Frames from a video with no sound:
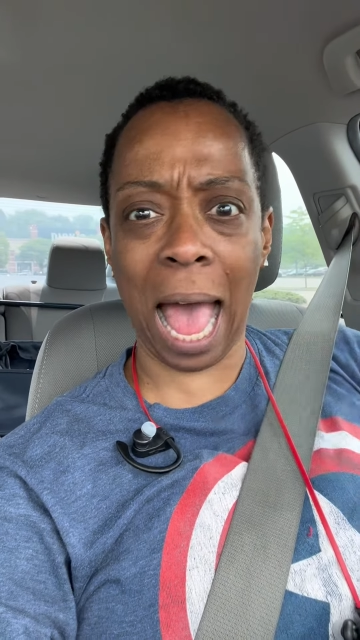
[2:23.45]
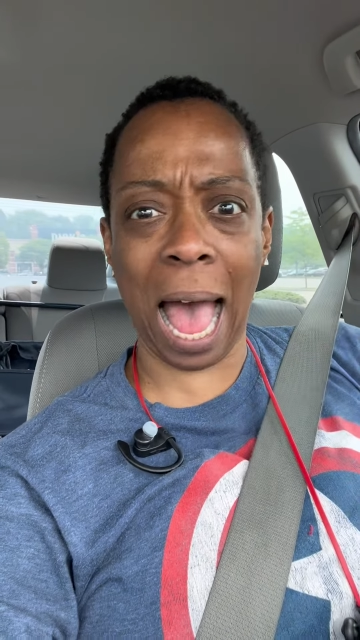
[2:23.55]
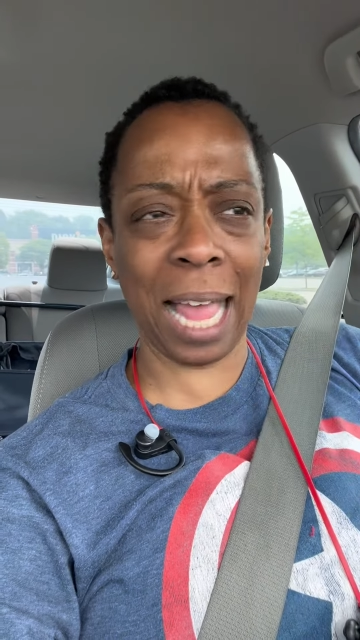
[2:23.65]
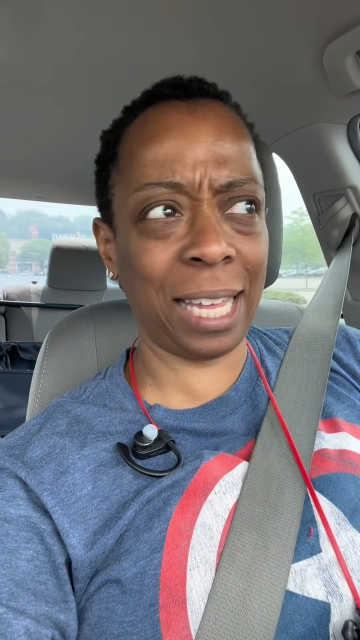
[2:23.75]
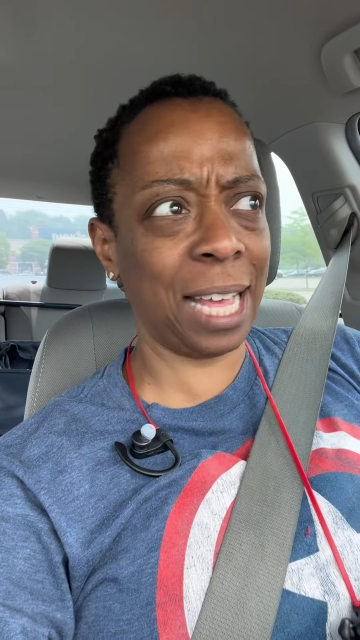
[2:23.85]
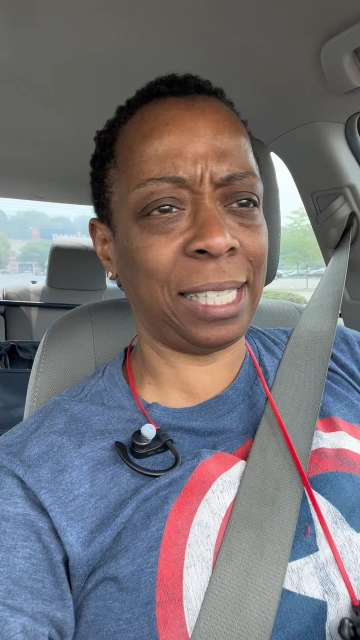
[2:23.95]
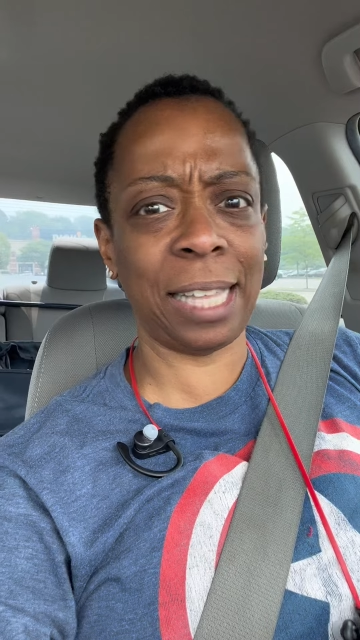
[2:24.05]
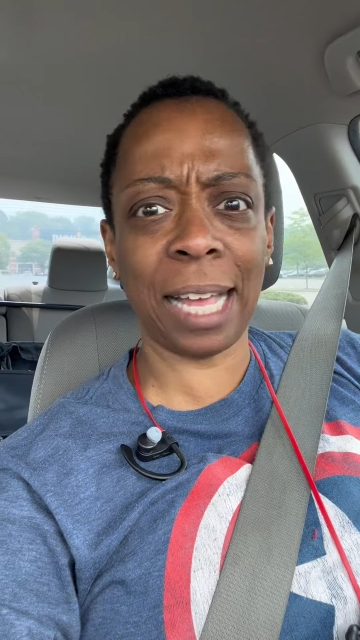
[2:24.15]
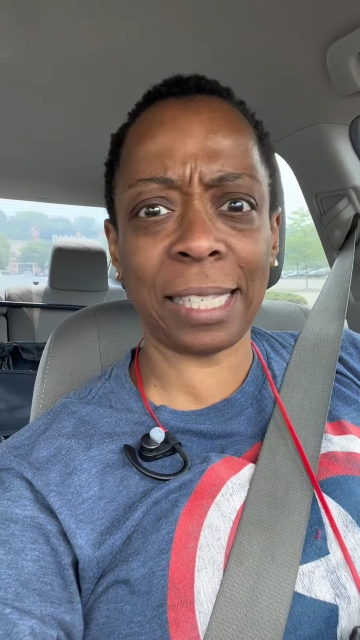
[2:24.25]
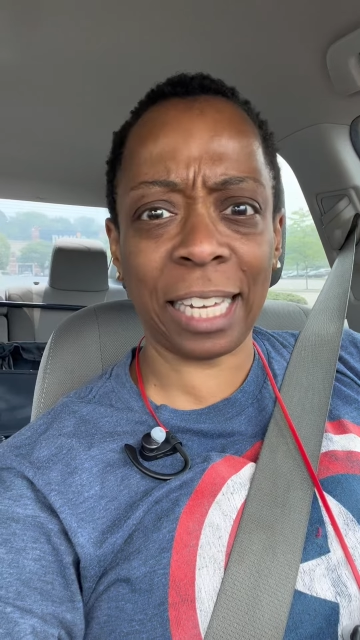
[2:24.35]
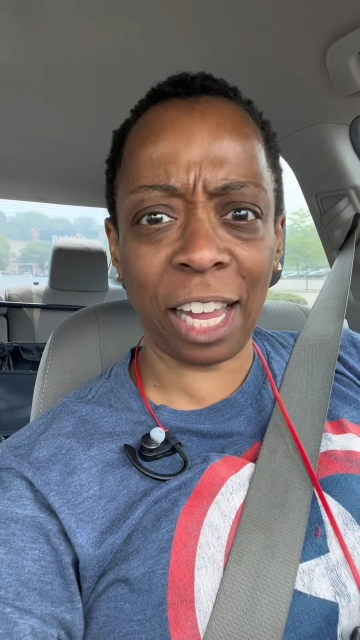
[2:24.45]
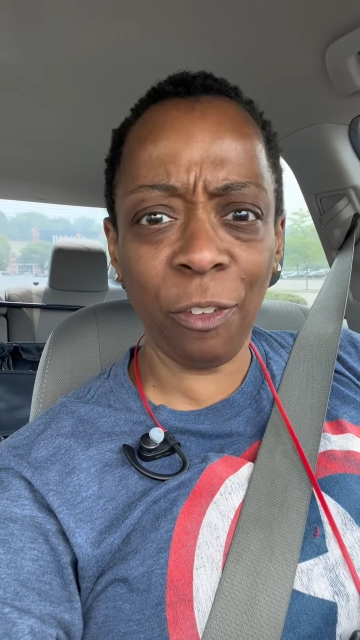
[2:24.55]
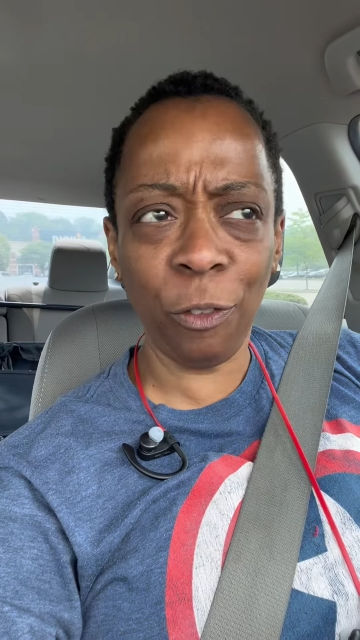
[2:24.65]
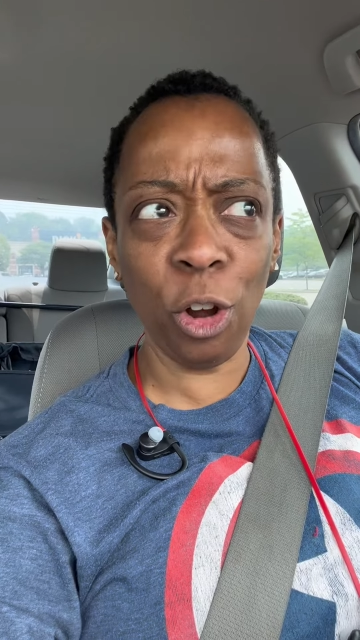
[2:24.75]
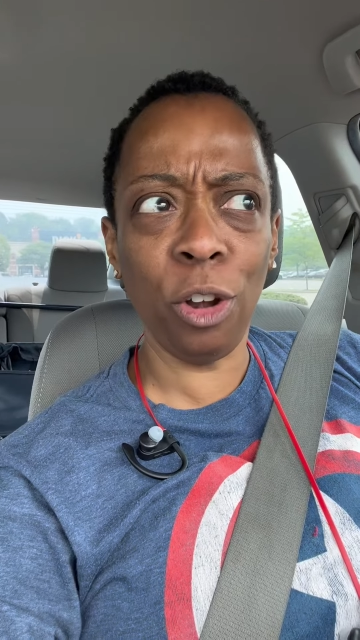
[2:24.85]
I guess that's
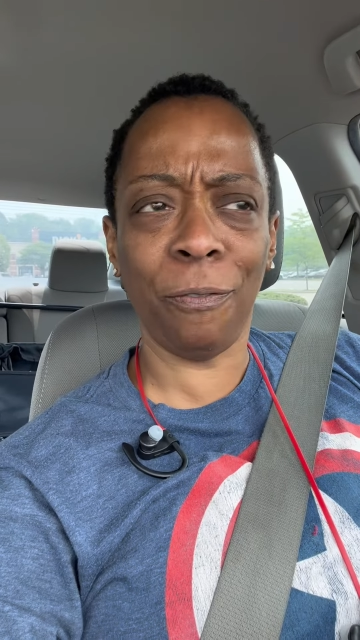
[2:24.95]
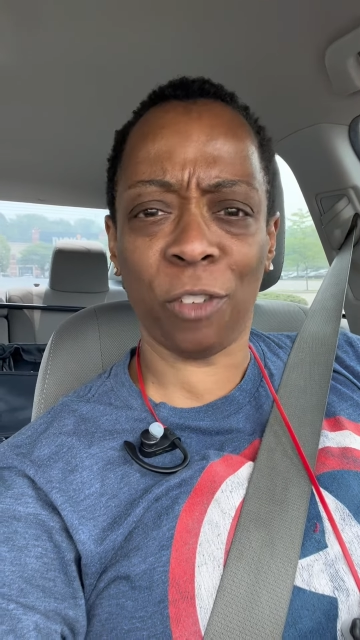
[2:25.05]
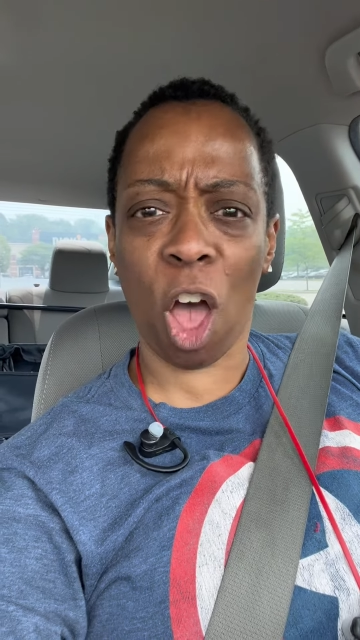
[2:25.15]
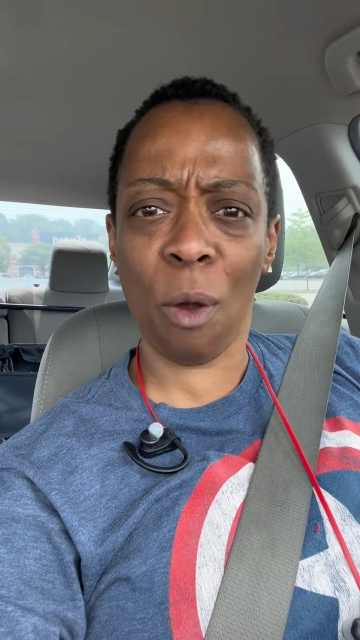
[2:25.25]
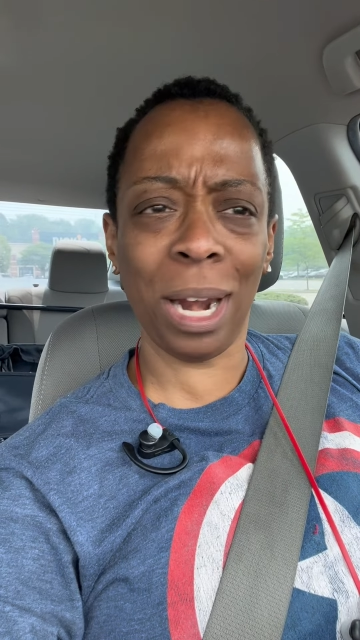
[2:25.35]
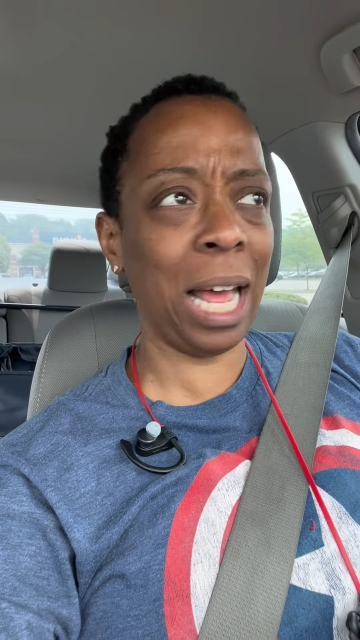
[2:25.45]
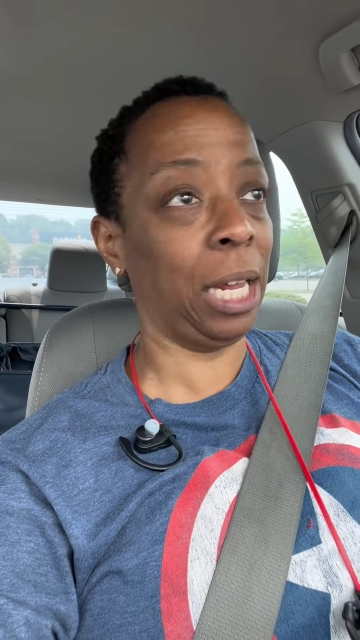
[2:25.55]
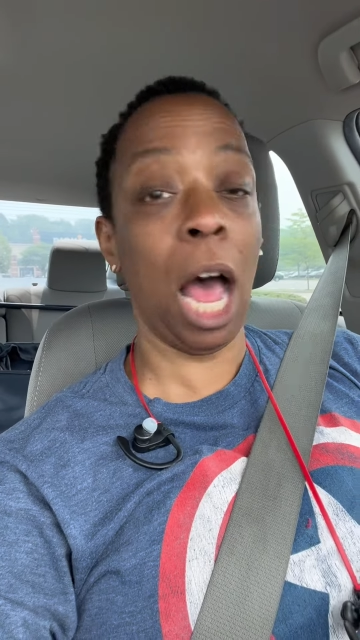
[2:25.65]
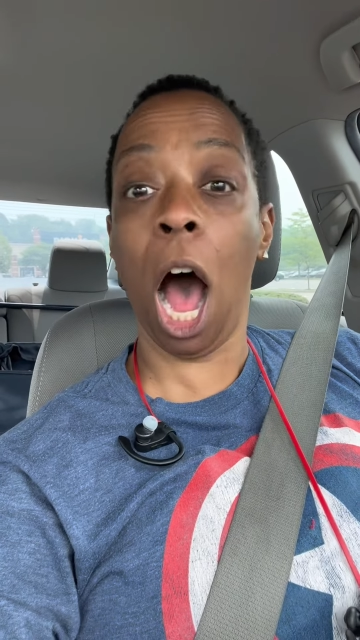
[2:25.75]
Gifford, Florida.